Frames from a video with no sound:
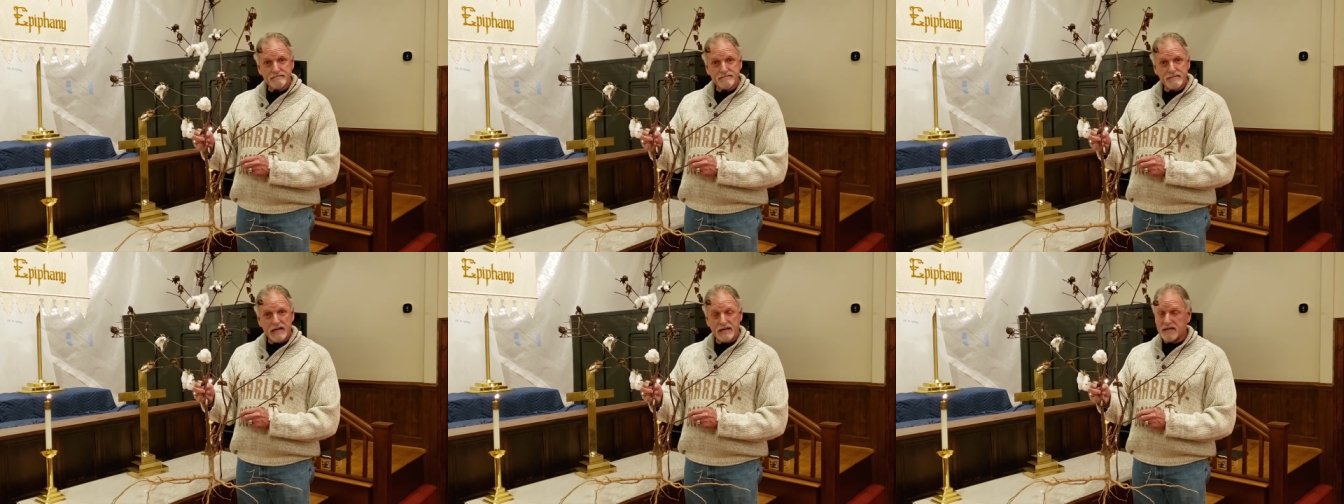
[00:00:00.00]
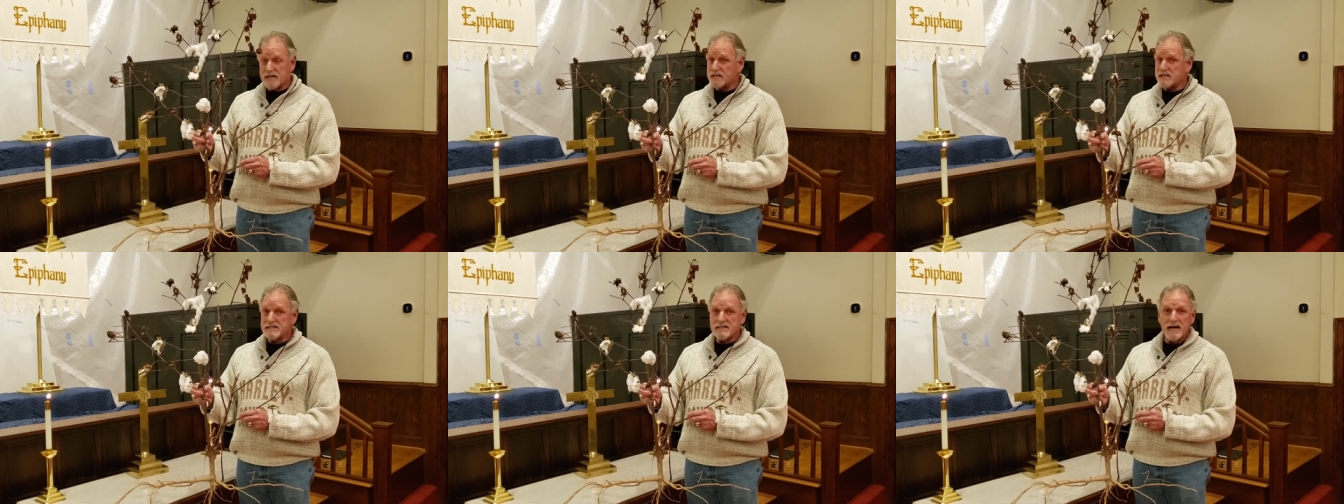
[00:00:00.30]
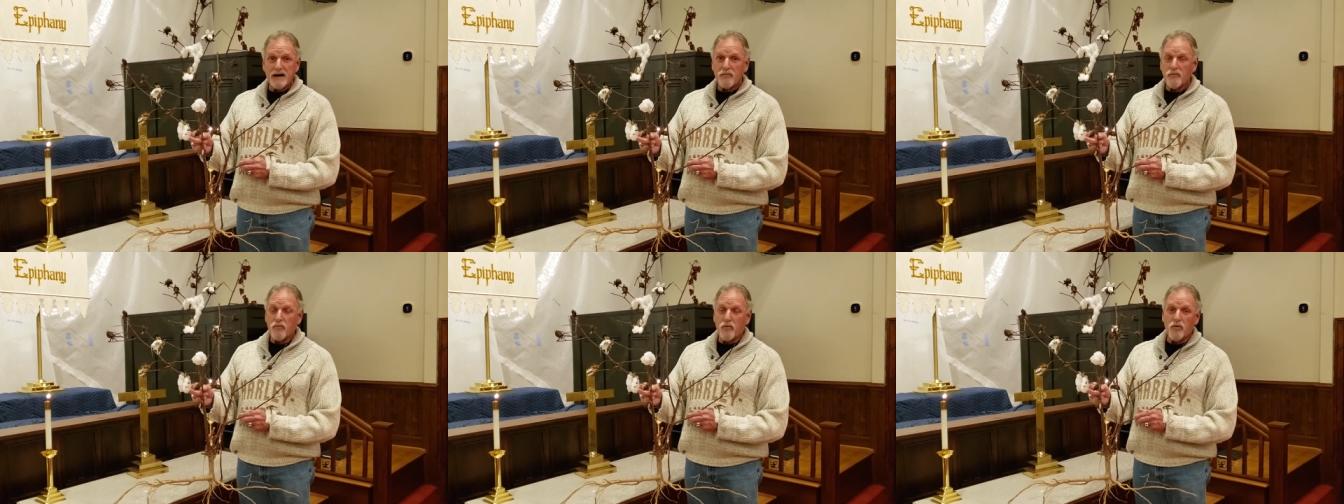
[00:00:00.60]
and does
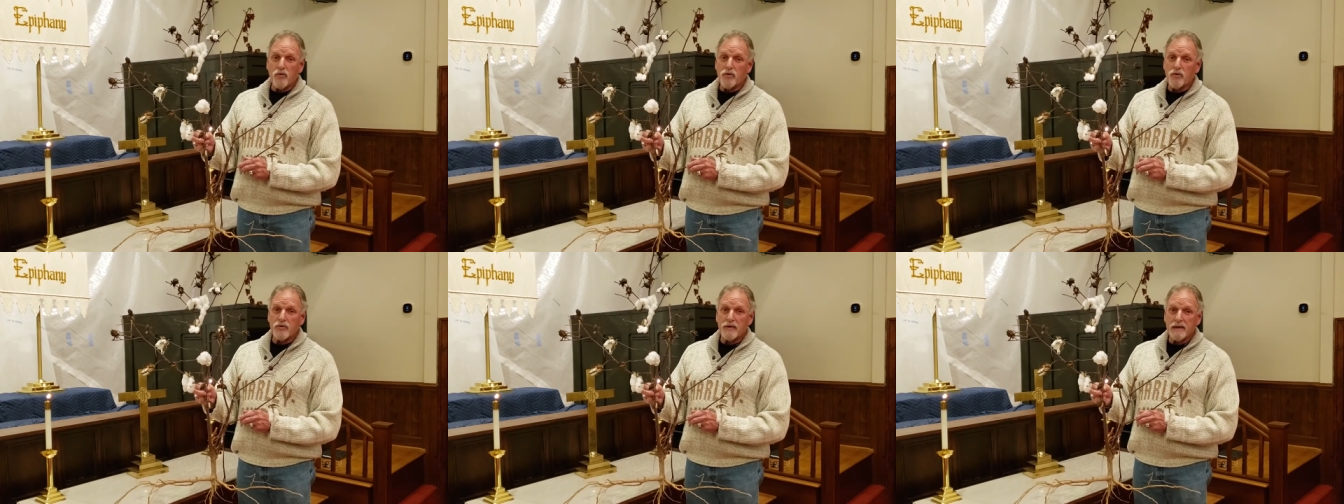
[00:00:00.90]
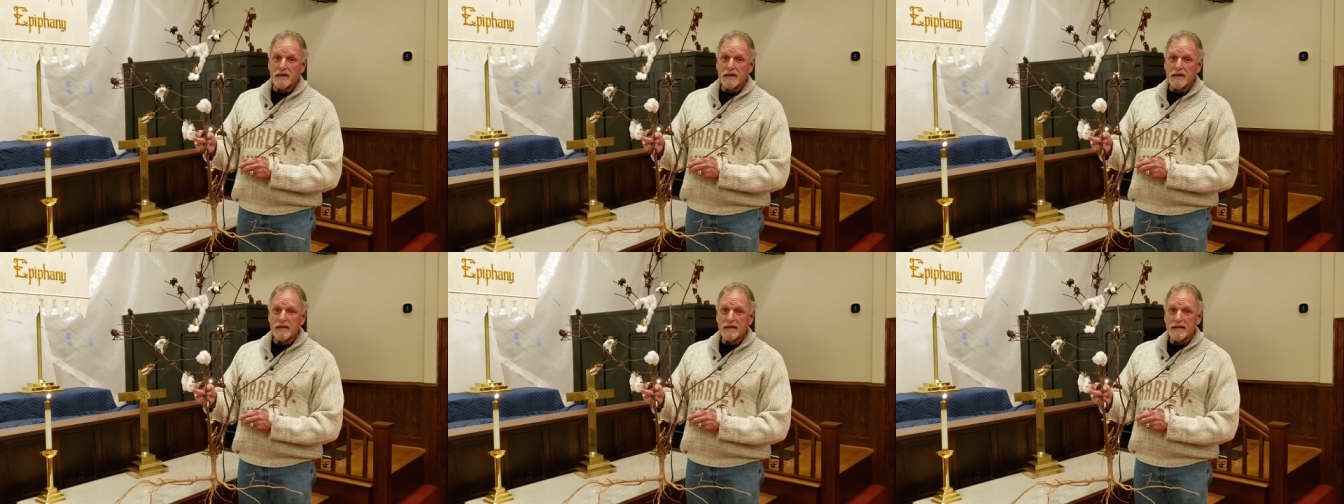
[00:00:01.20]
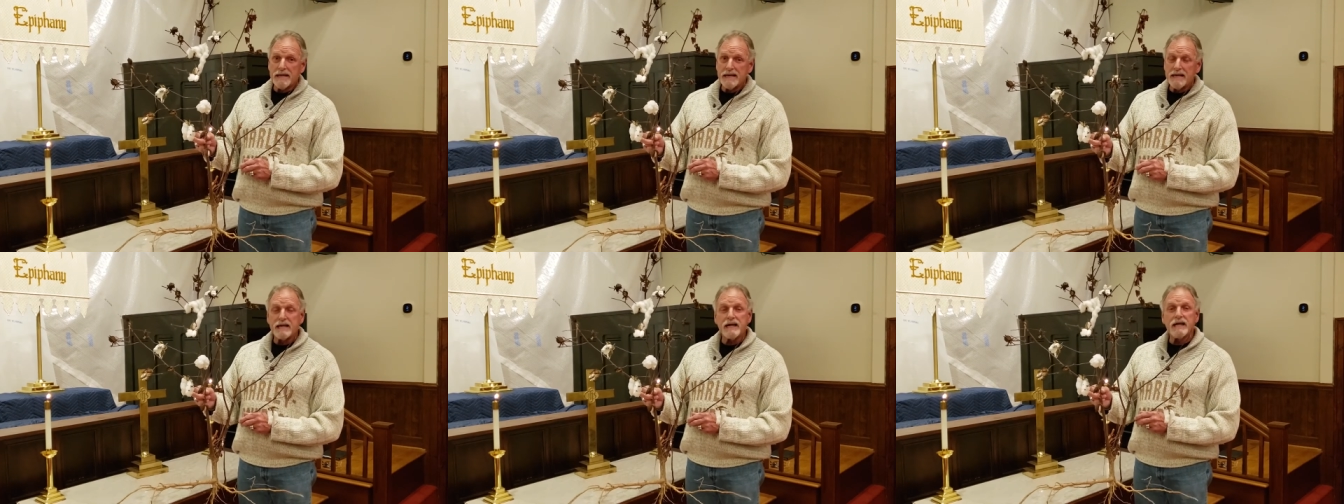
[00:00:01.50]
not worry
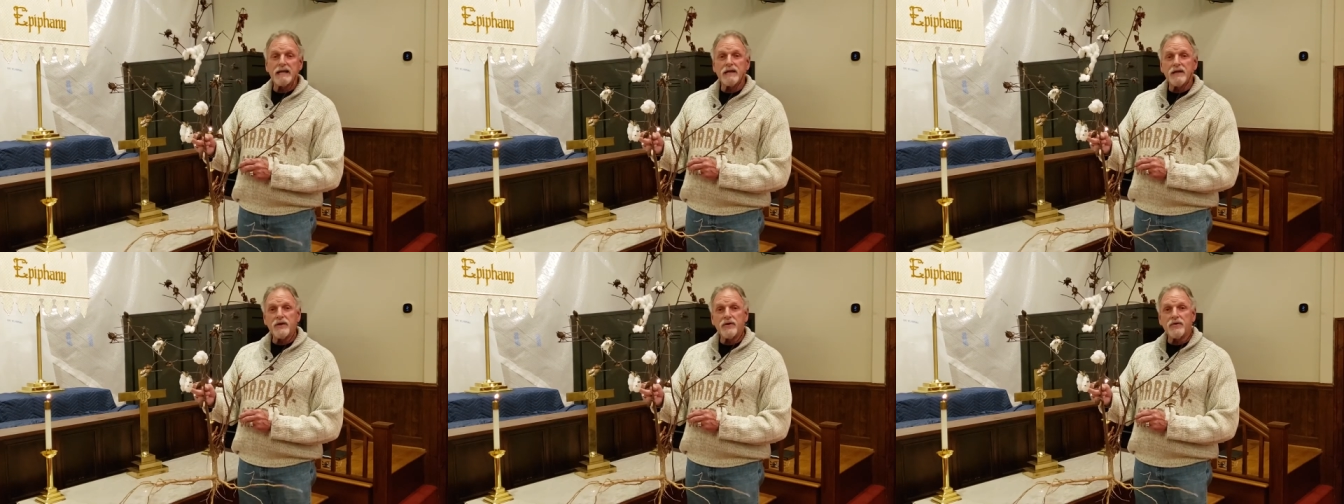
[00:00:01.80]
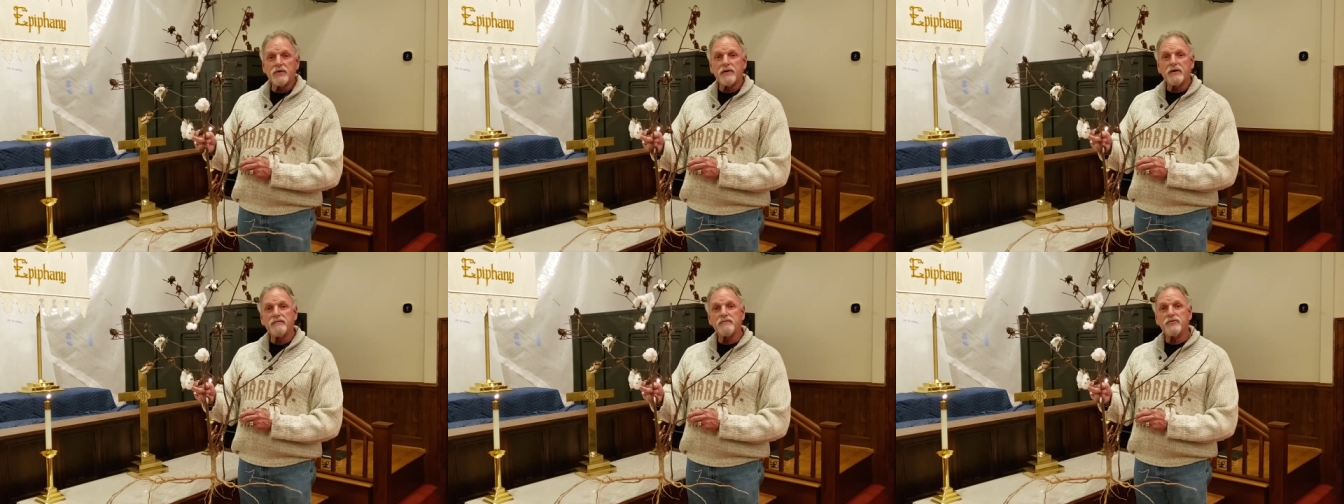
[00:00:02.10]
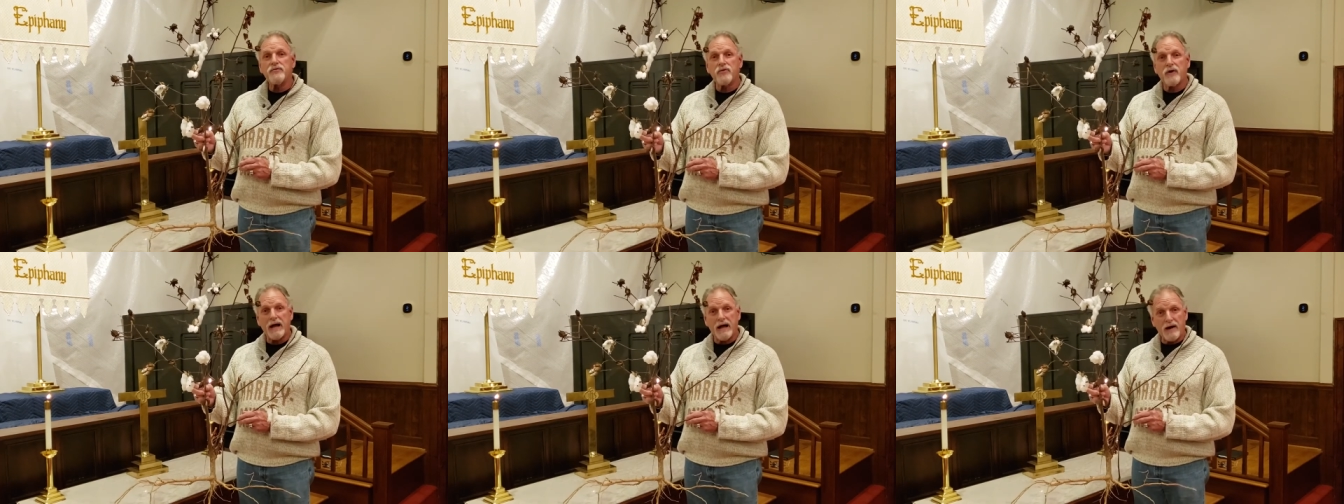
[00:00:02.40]
in a year of
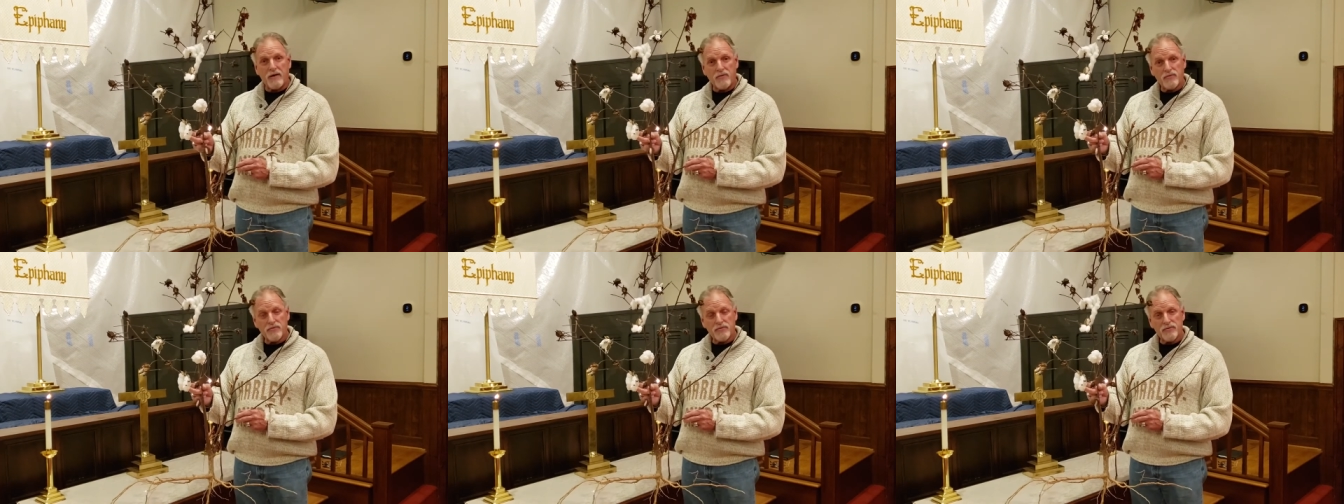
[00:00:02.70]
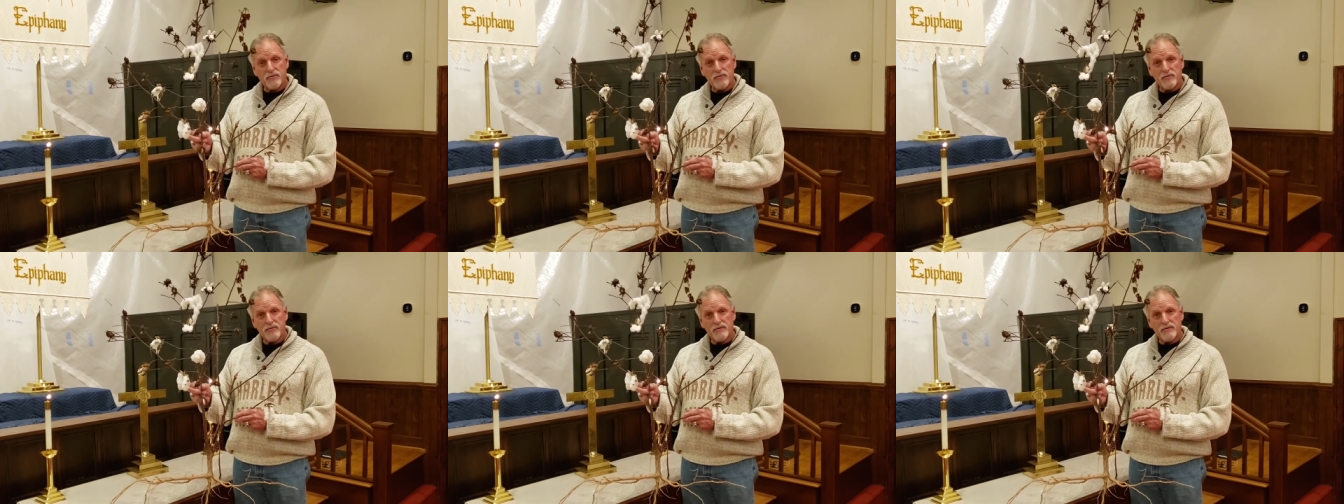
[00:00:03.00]
drought,